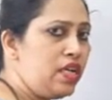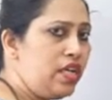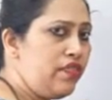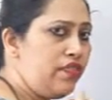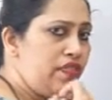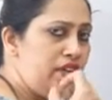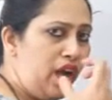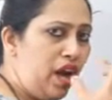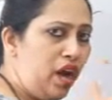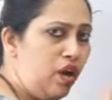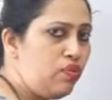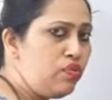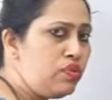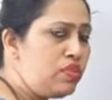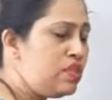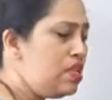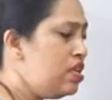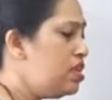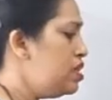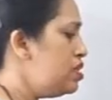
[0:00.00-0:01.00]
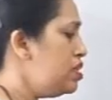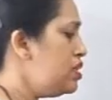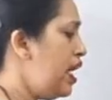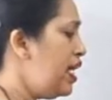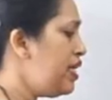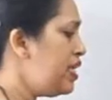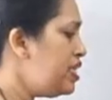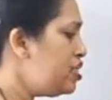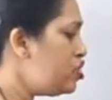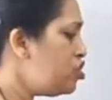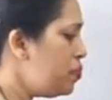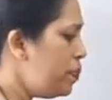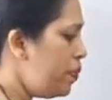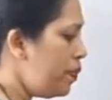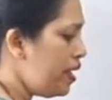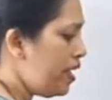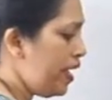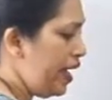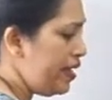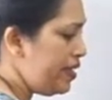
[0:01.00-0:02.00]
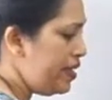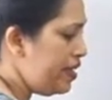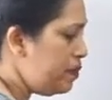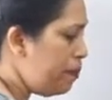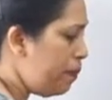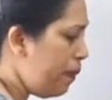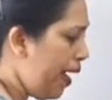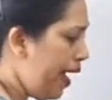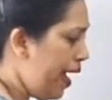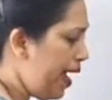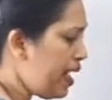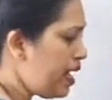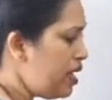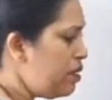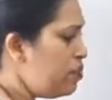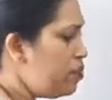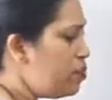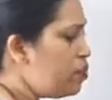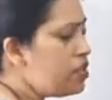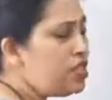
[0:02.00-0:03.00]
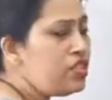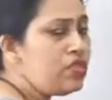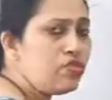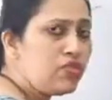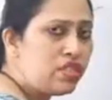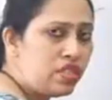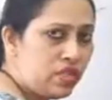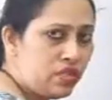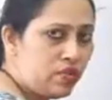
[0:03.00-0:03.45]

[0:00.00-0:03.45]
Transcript: given out, that is carried back and put into